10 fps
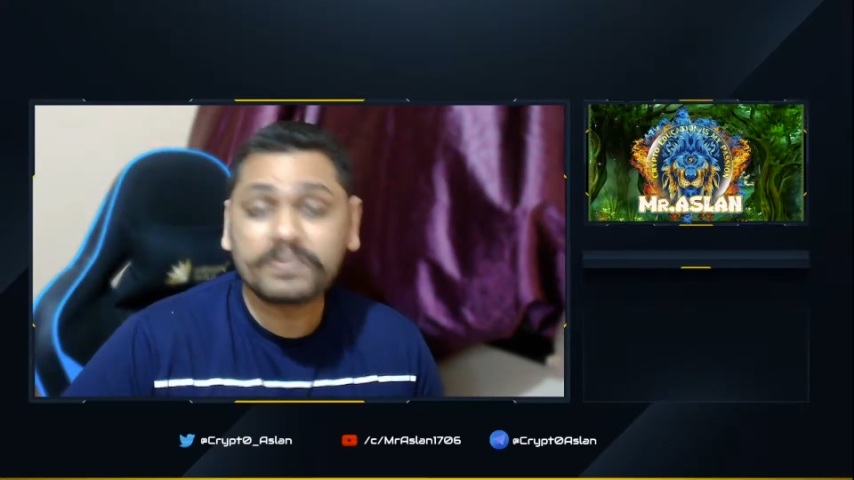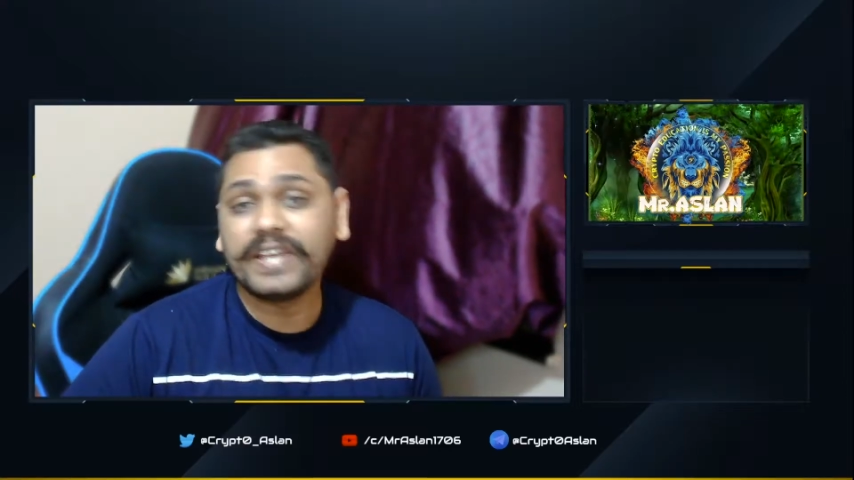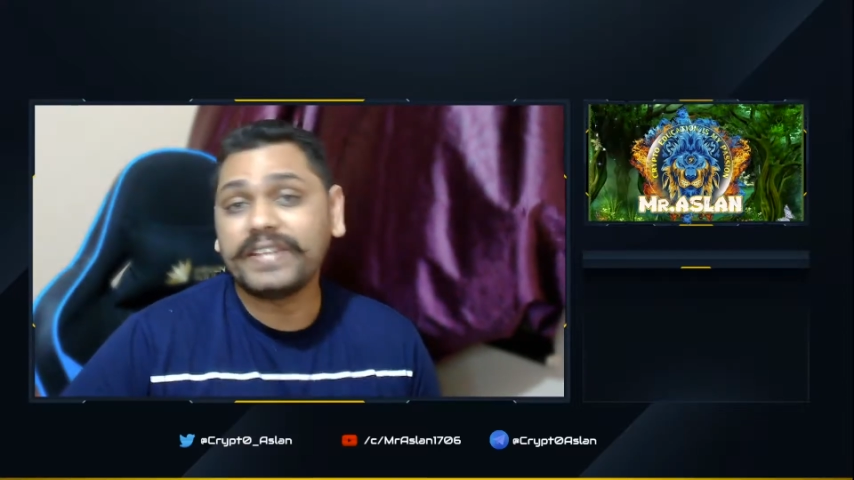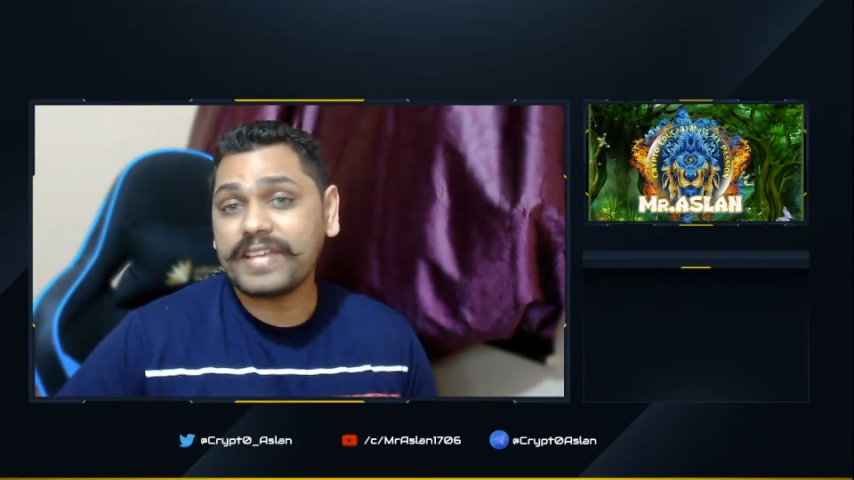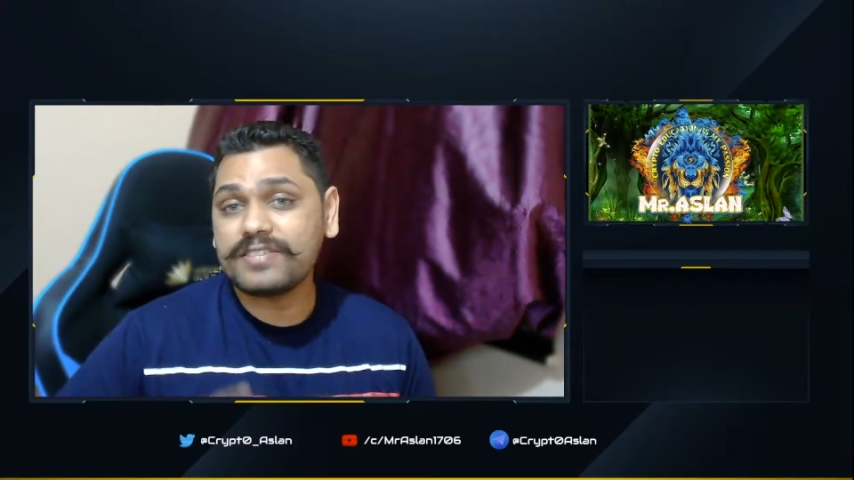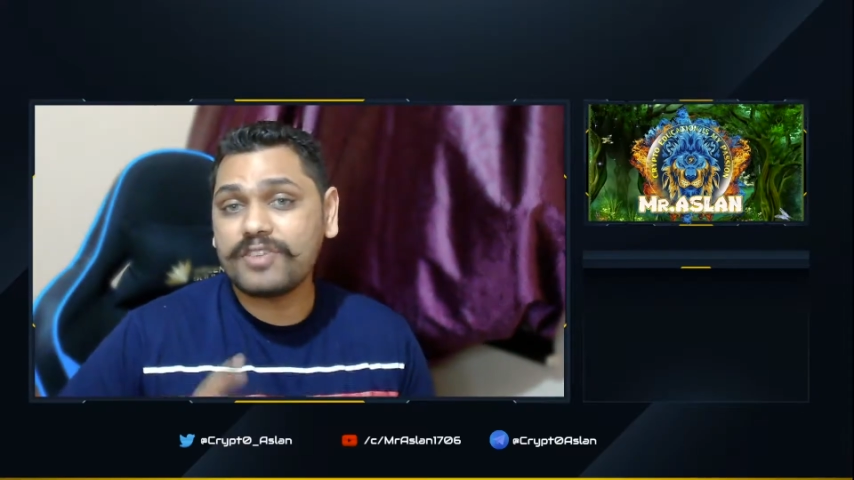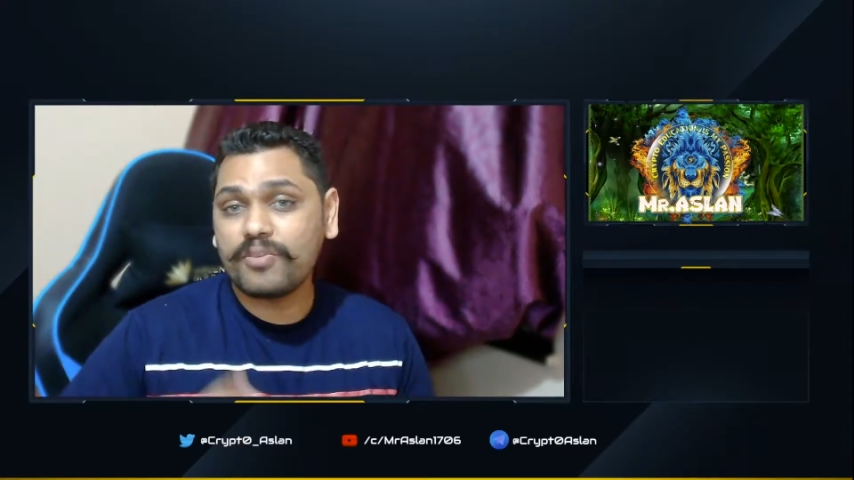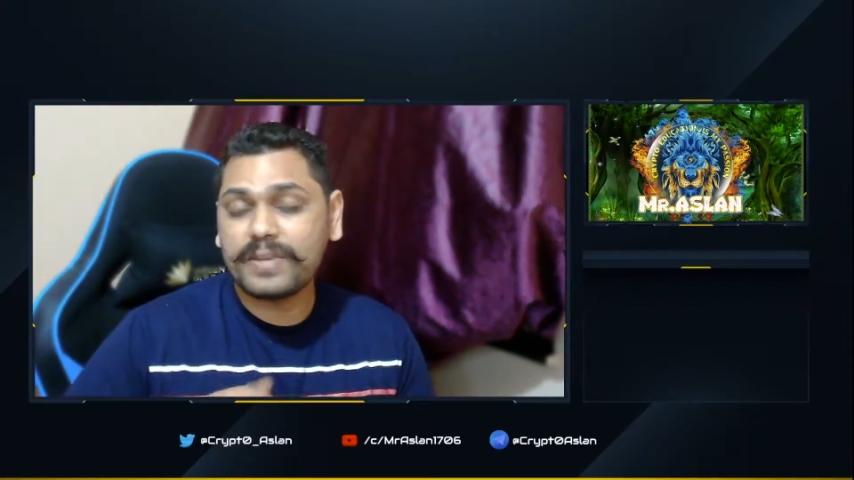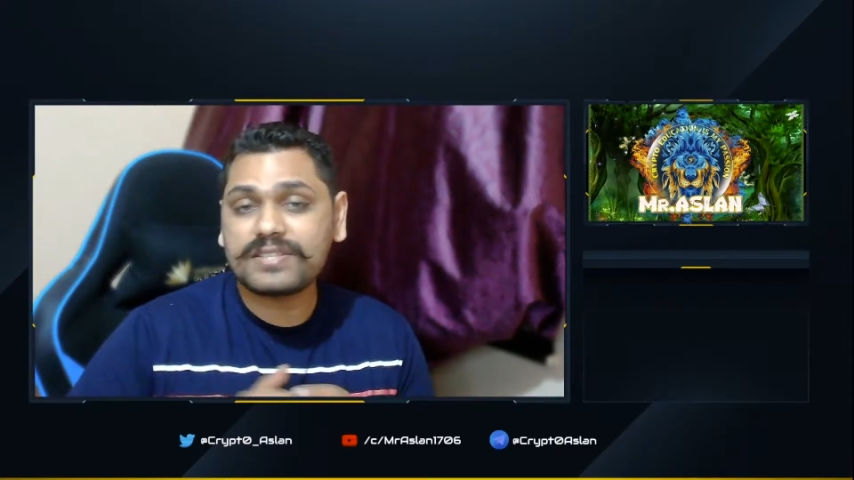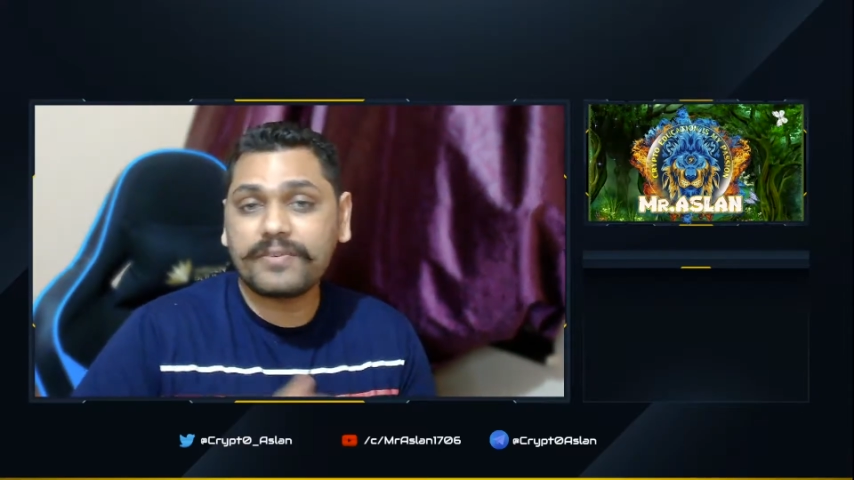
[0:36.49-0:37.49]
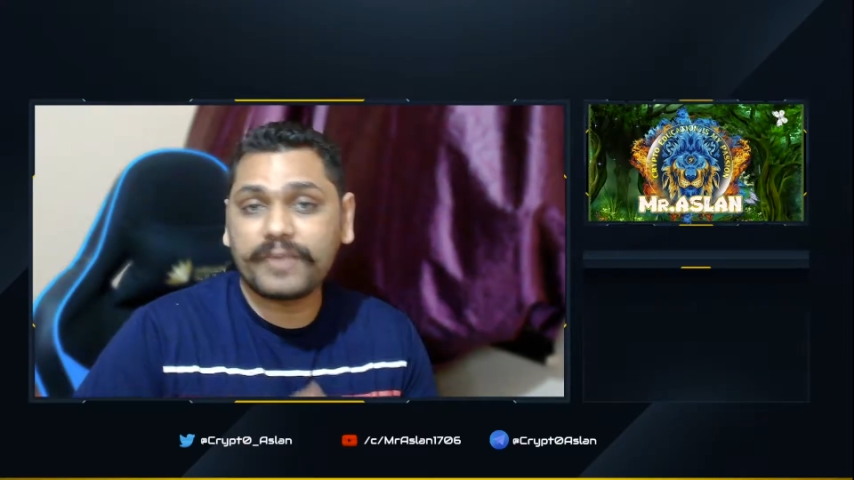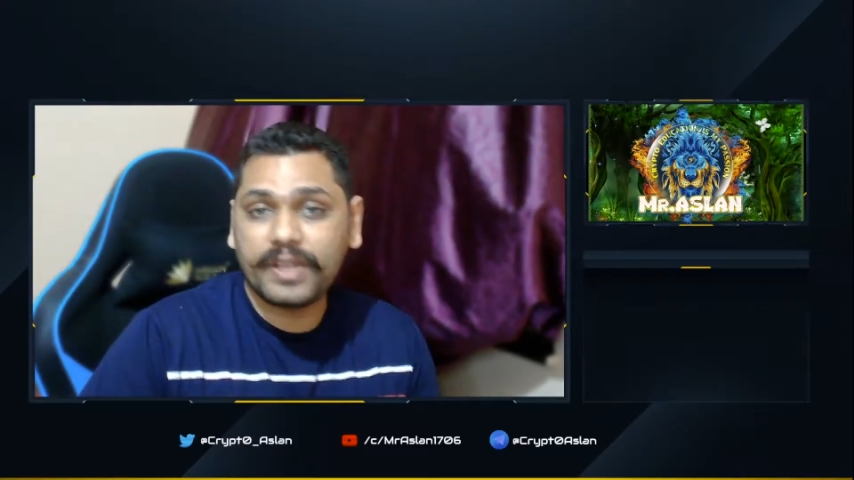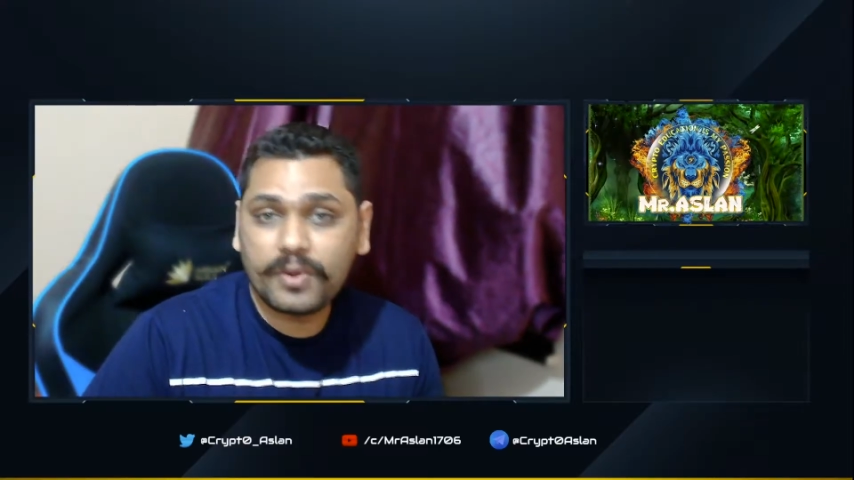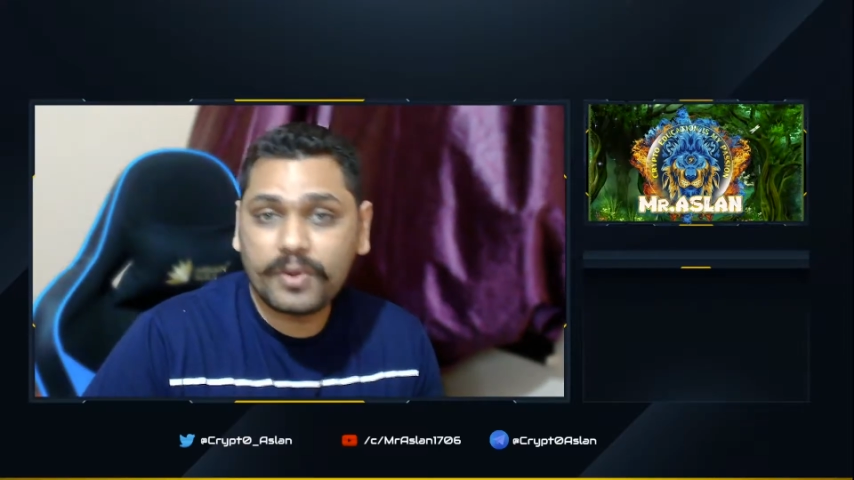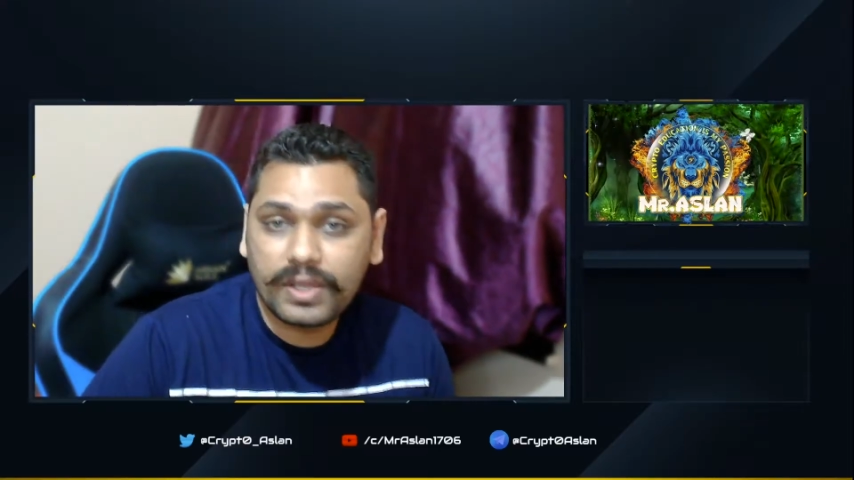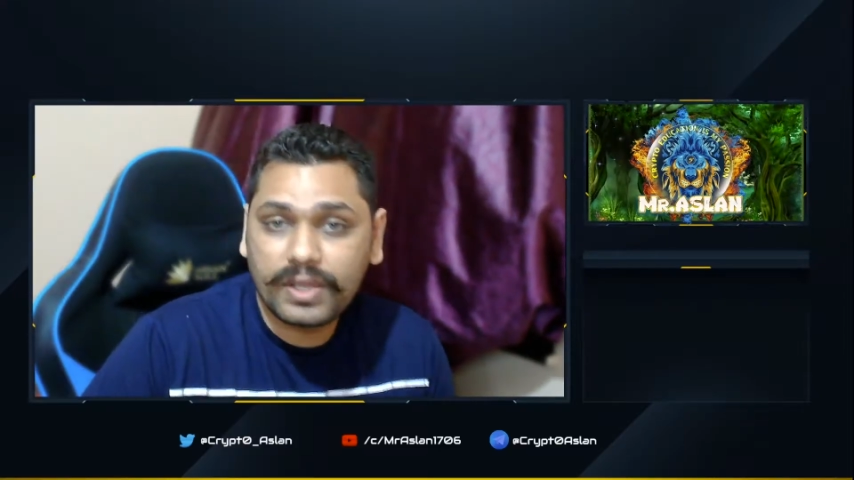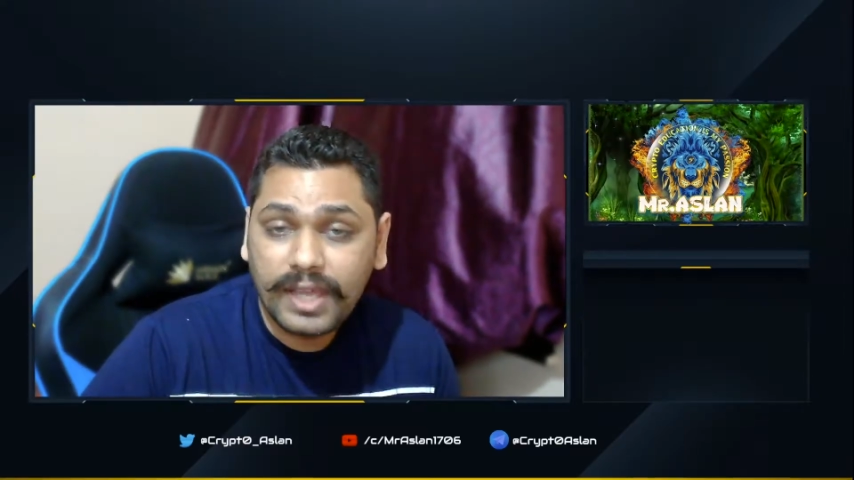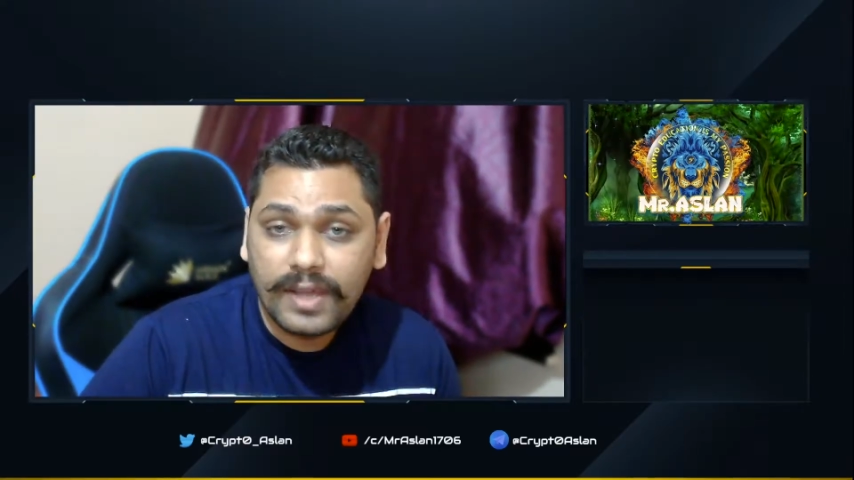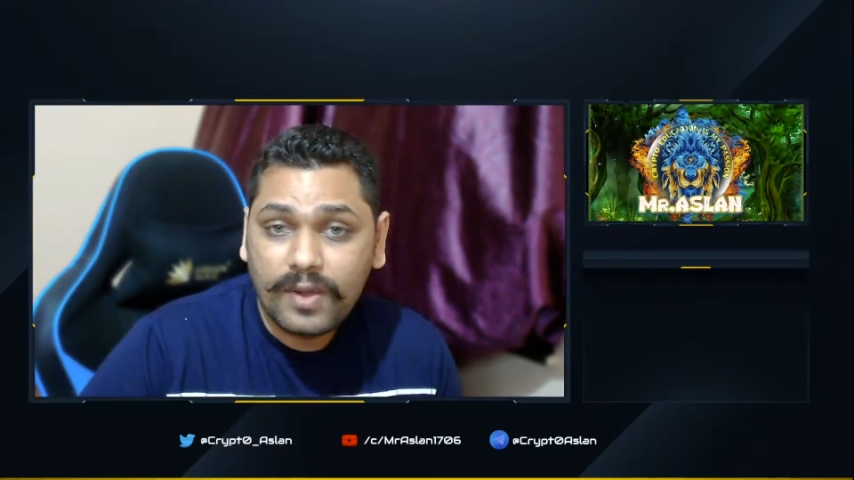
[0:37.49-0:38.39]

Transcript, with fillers: In case you have missed the video on